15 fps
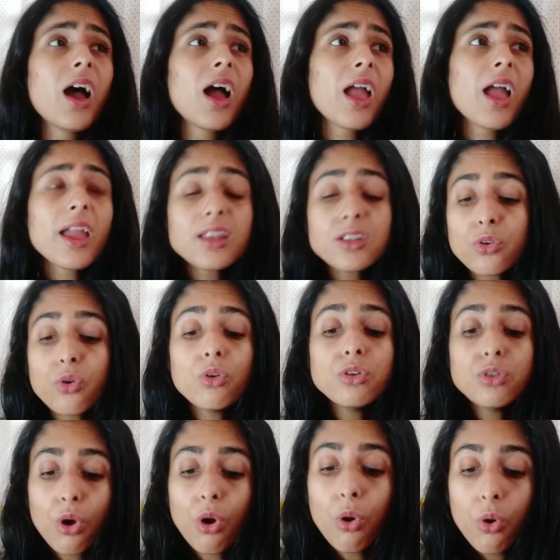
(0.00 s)
I don't
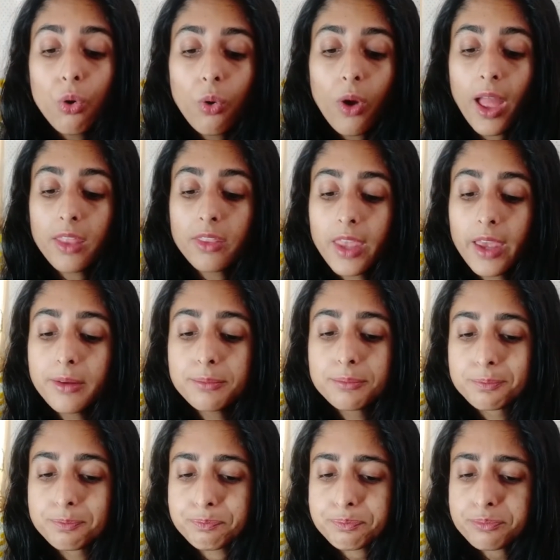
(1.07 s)
know. And
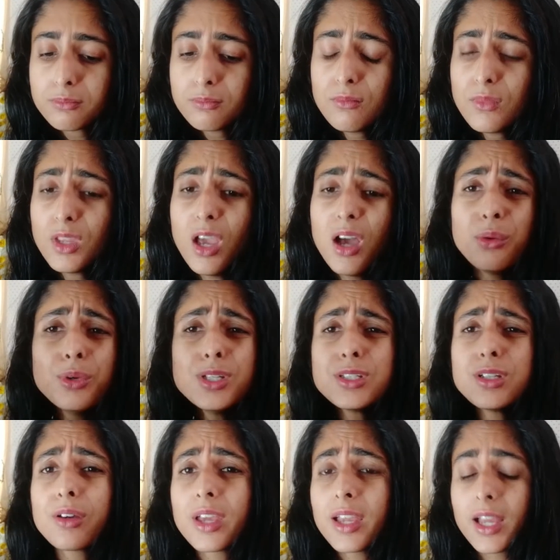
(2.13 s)
then I was
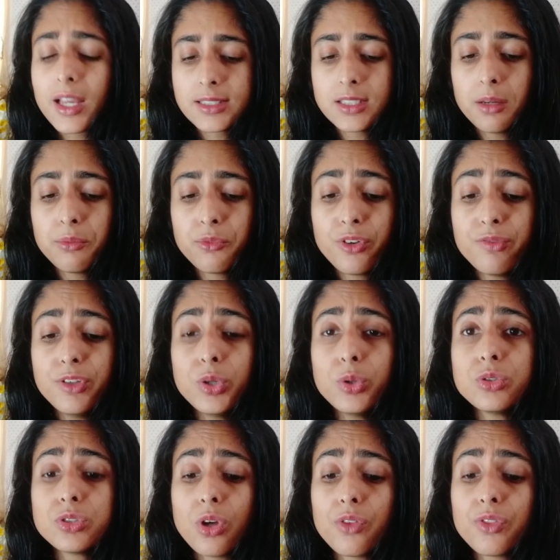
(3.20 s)
looking at some
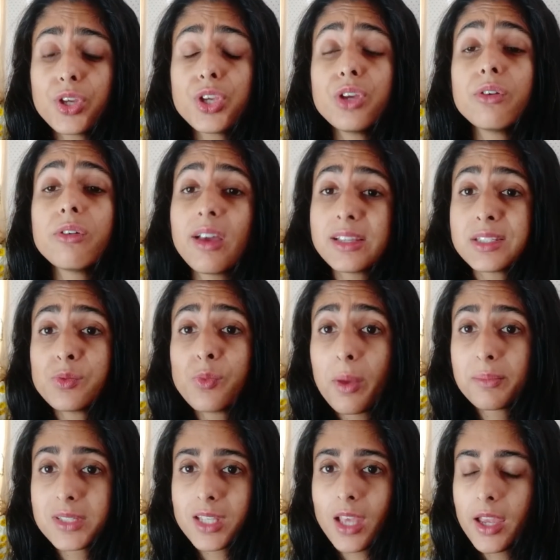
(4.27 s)
reviews on the Qurez
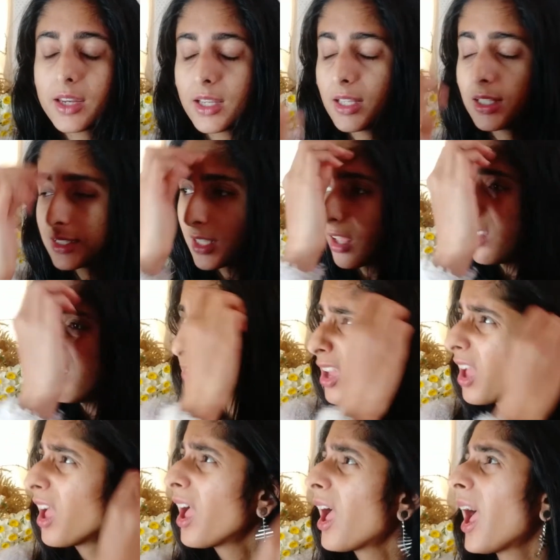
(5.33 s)
website itself,
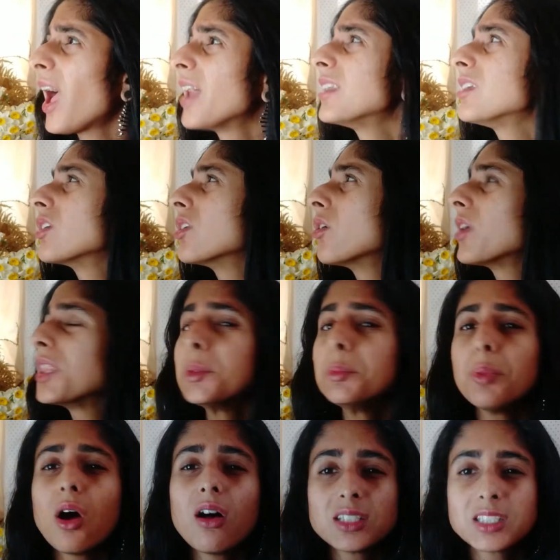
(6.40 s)
and you know, in the
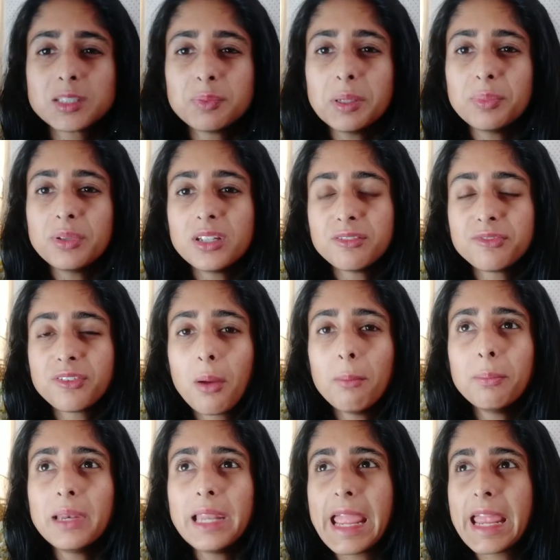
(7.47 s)
past people have
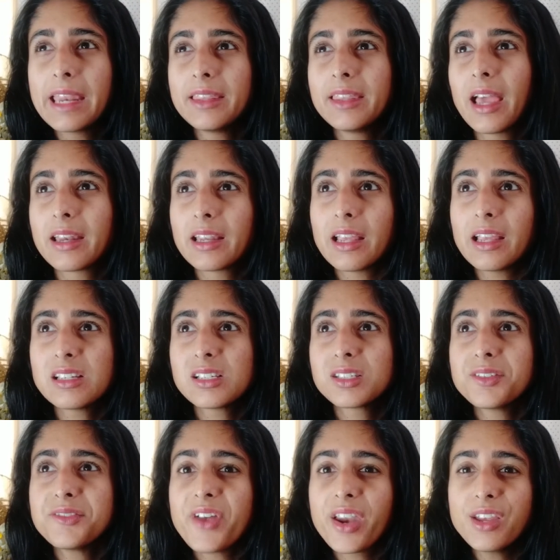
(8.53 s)
complained that it is
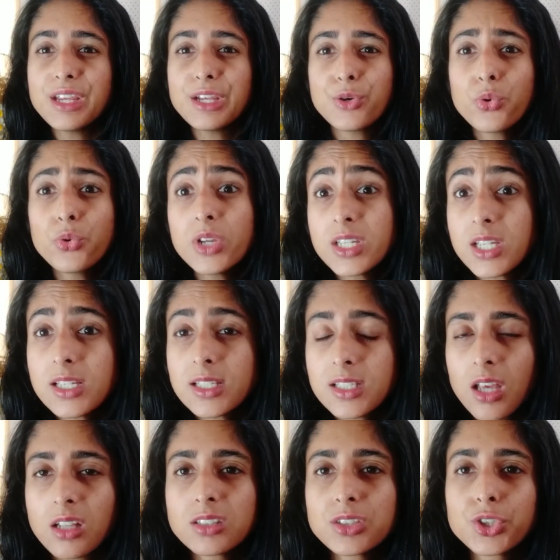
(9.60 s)
a very gritty
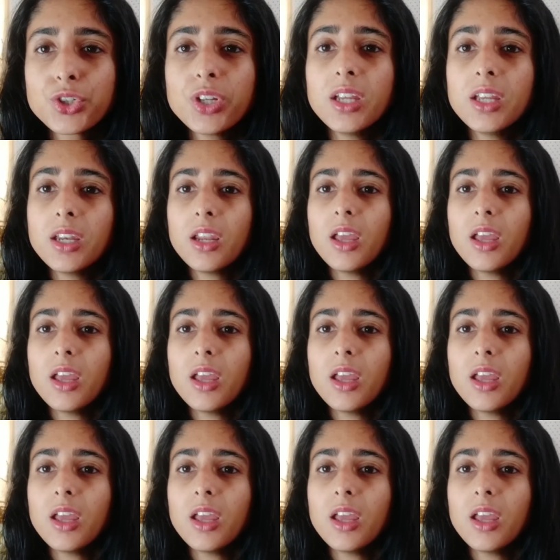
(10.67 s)
sunscreen.